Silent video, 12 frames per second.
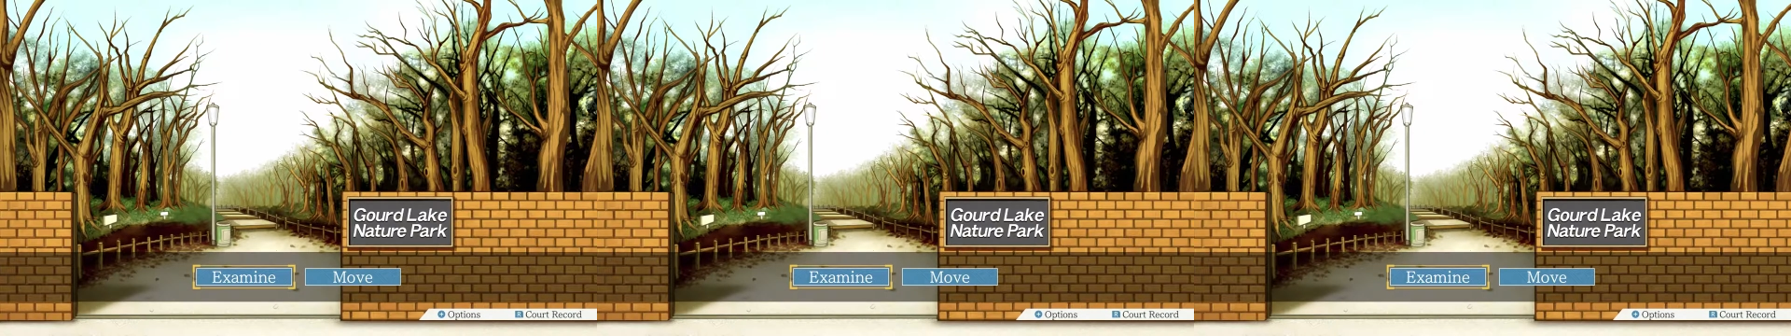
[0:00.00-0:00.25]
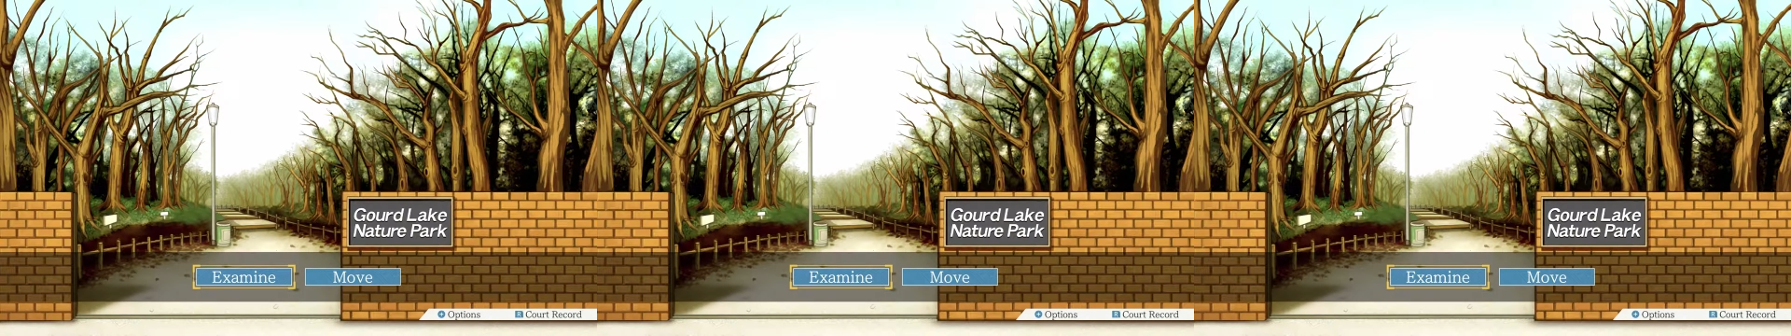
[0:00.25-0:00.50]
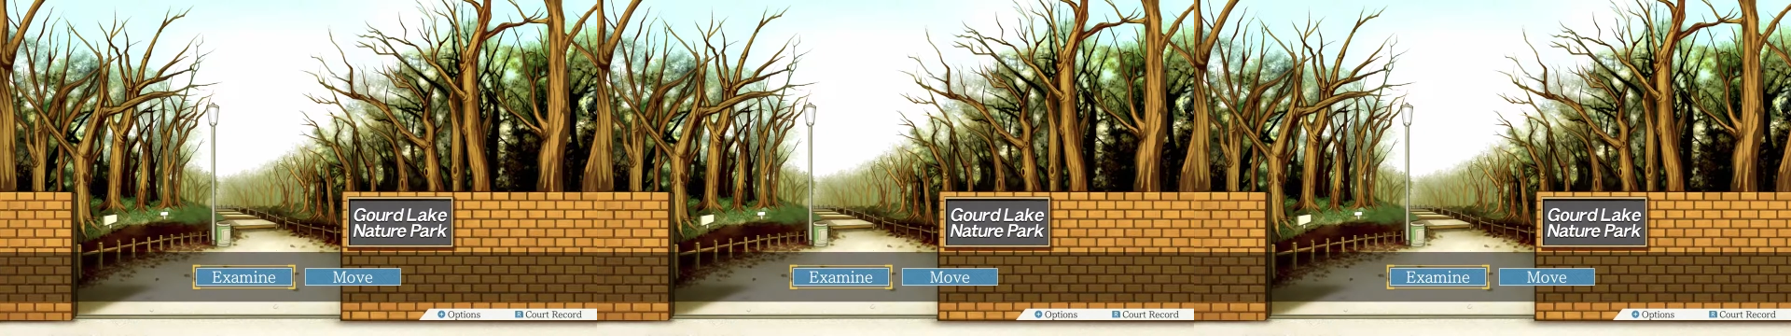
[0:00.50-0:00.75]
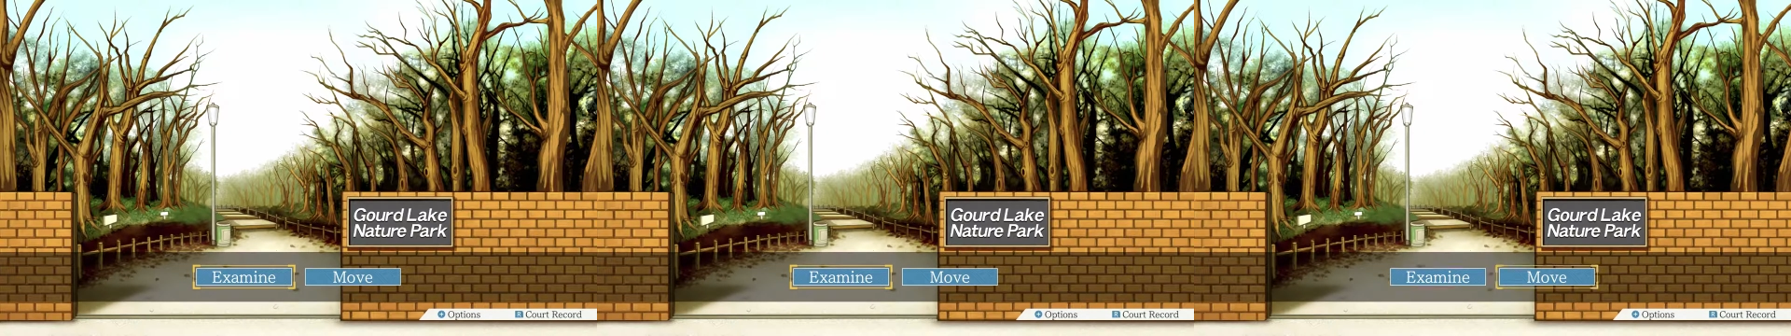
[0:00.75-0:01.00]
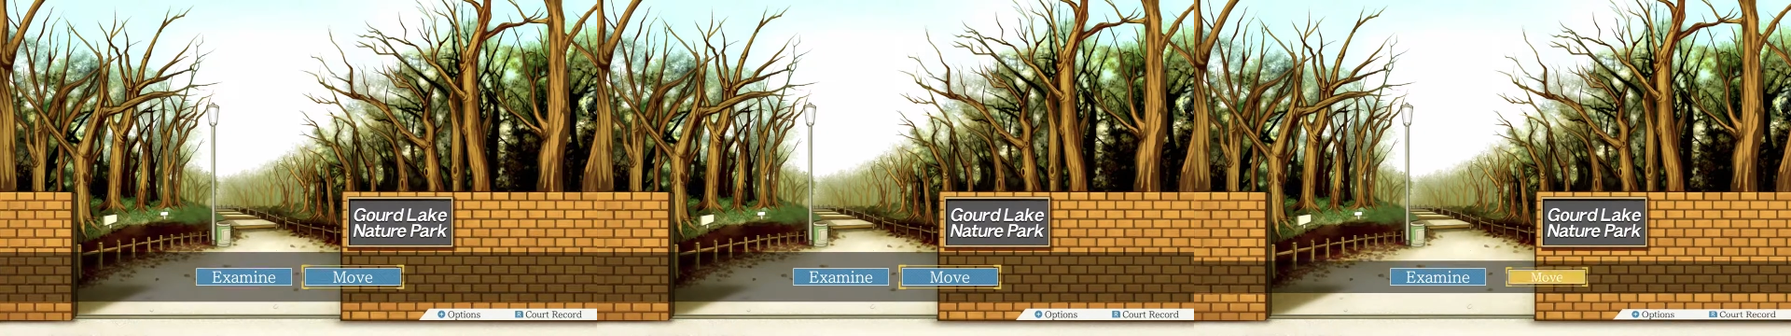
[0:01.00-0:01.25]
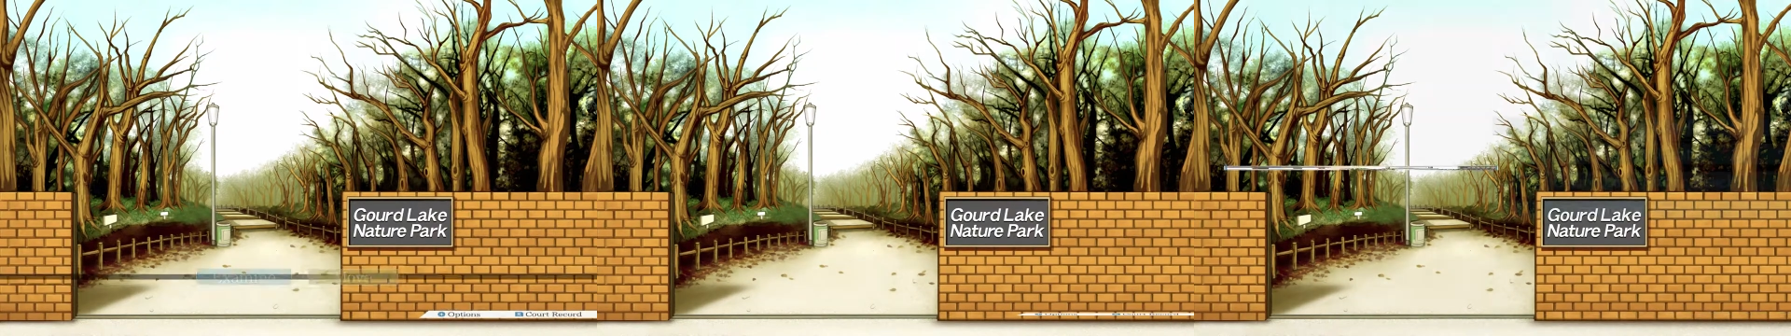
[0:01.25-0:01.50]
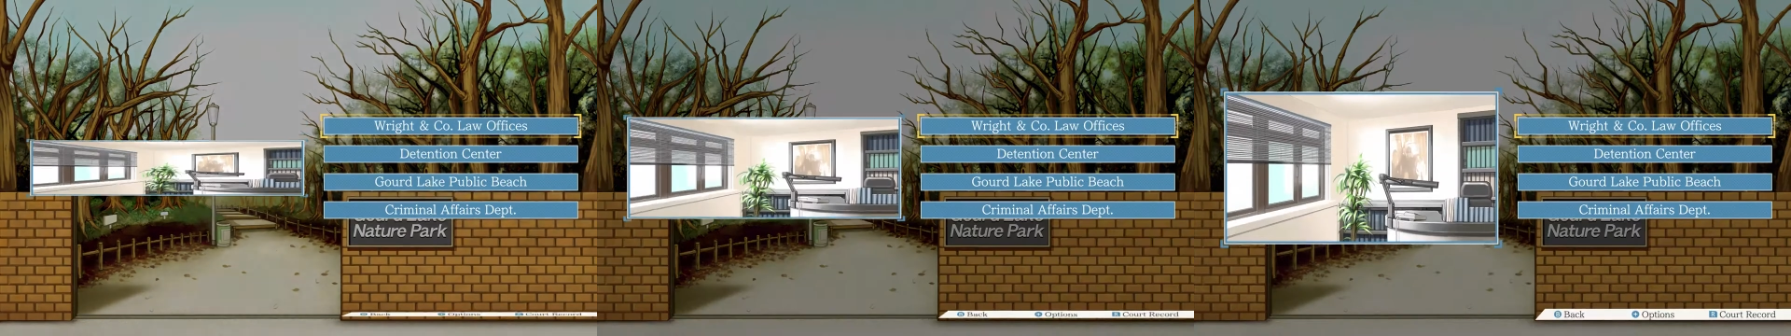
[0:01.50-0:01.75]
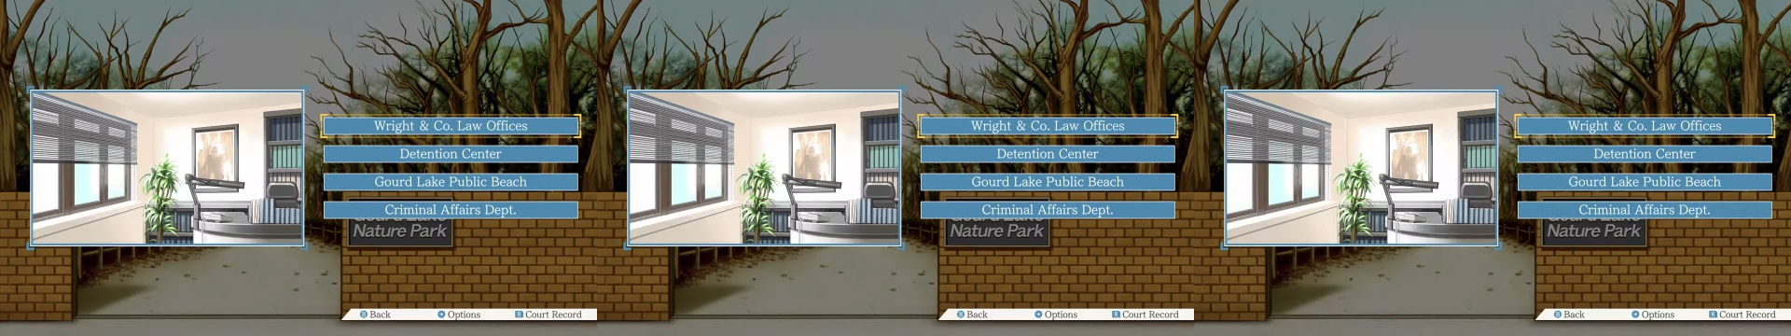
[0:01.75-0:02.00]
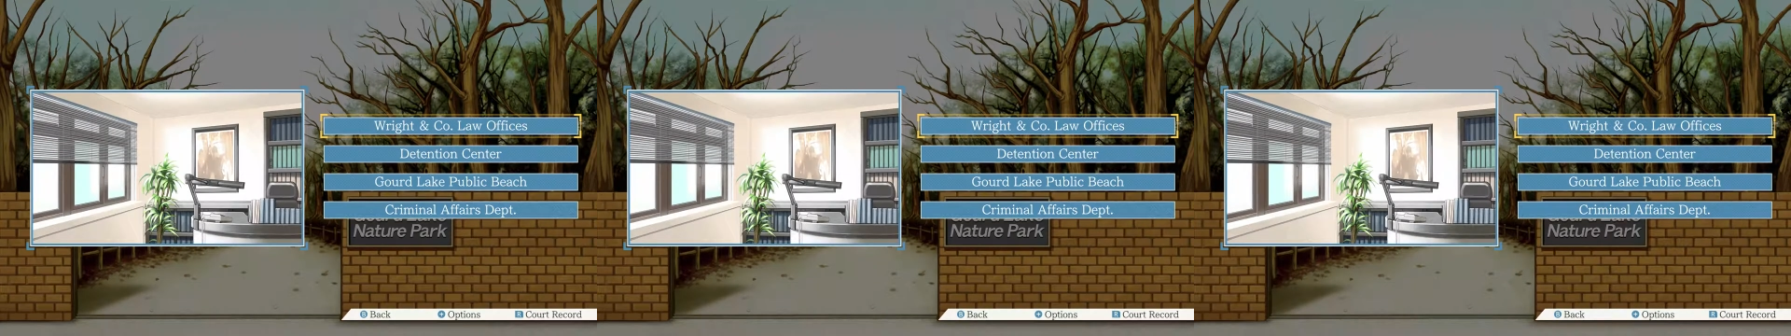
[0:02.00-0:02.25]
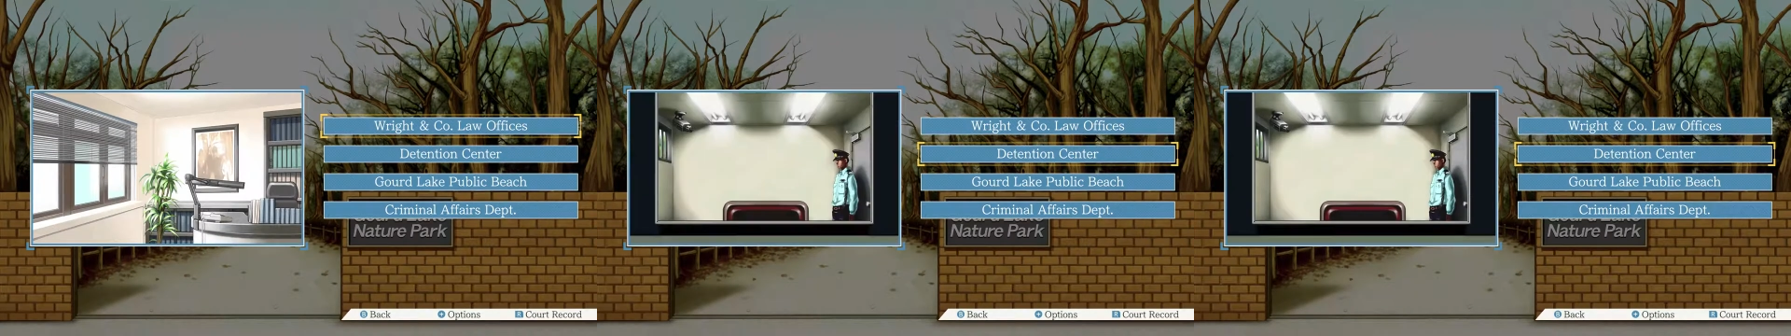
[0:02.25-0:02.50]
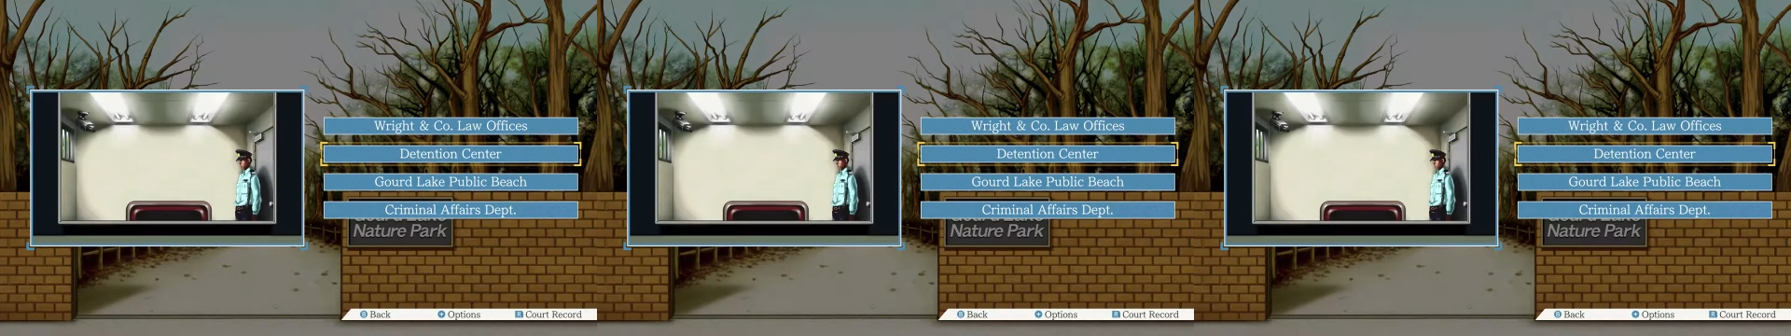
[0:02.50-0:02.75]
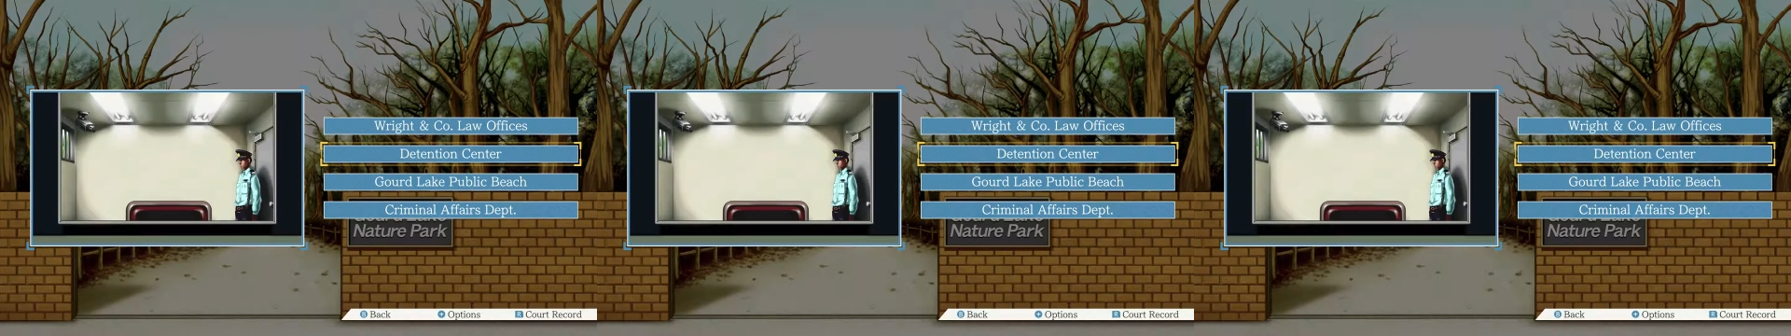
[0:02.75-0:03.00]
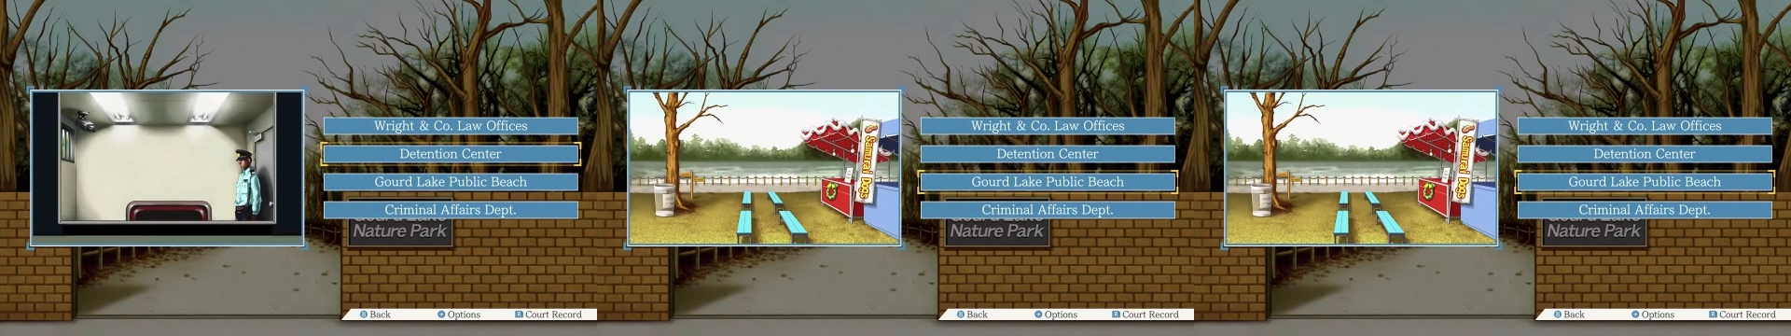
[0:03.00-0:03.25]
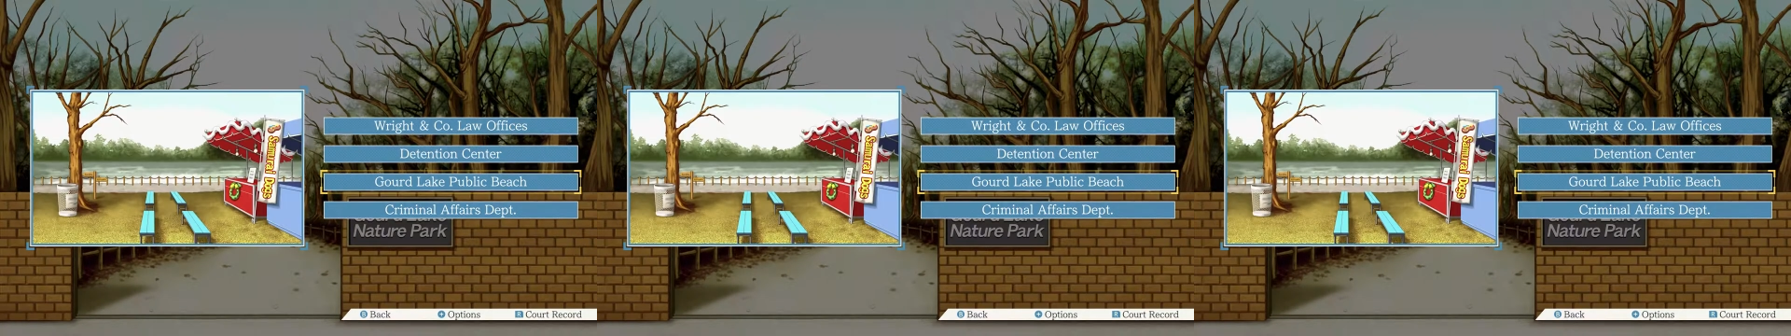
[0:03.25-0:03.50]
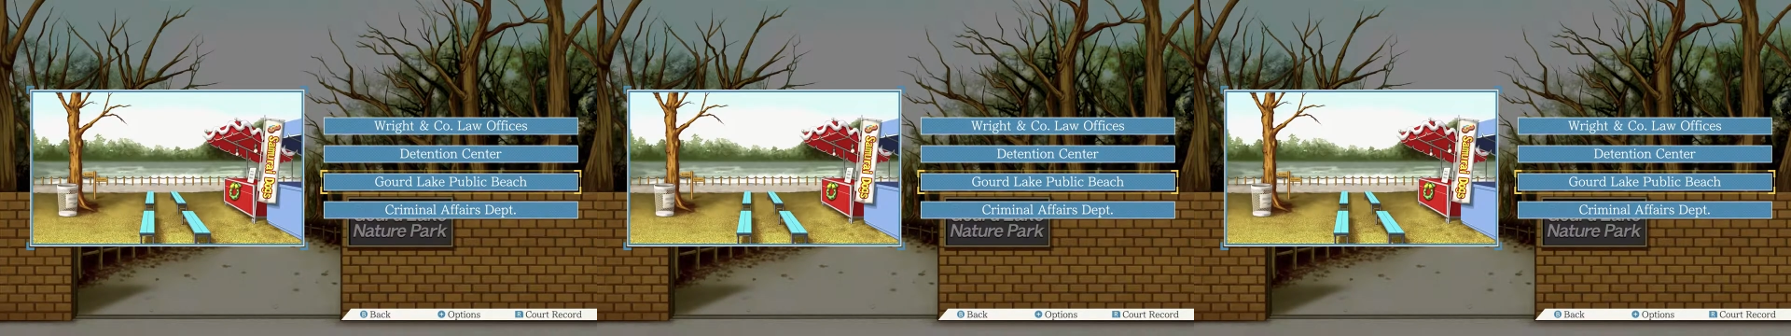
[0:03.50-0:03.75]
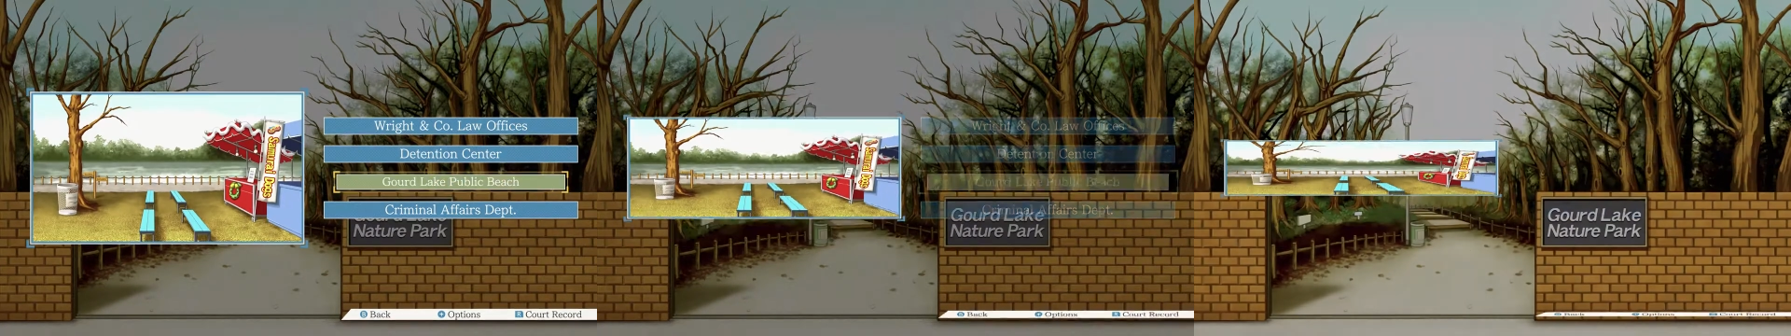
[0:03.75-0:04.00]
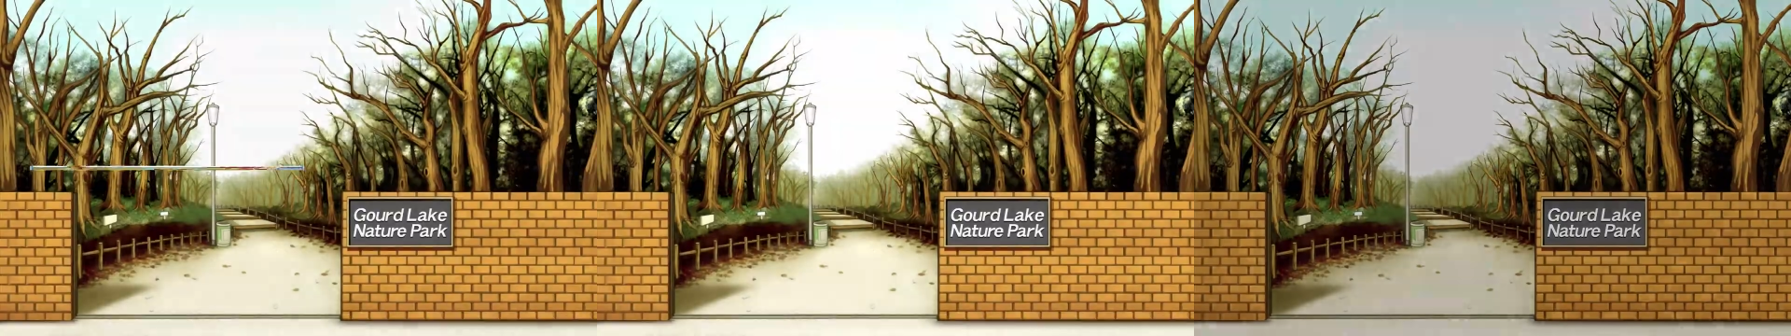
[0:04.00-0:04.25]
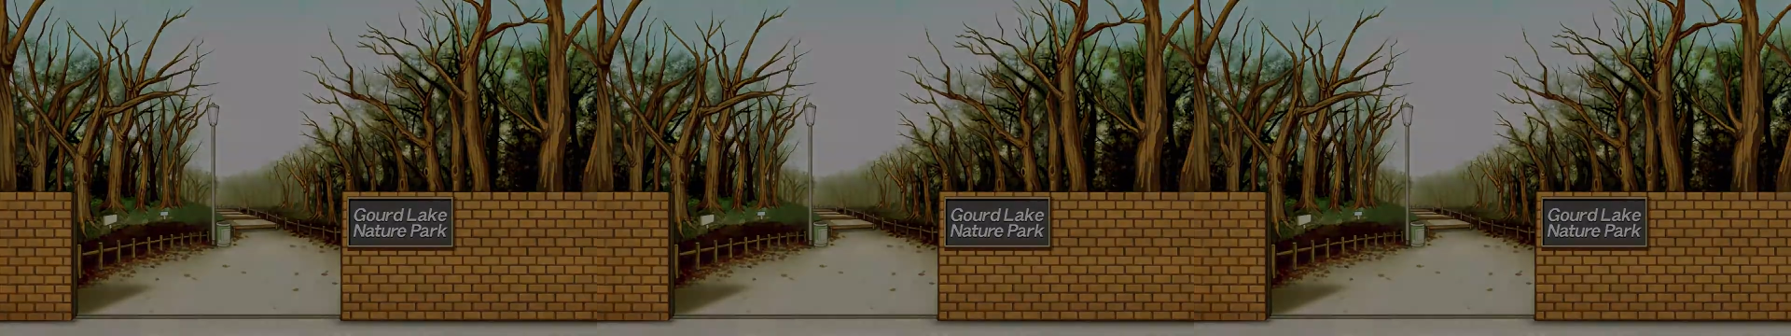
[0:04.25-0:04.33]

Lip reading: No face is visible, so there are no lips to read.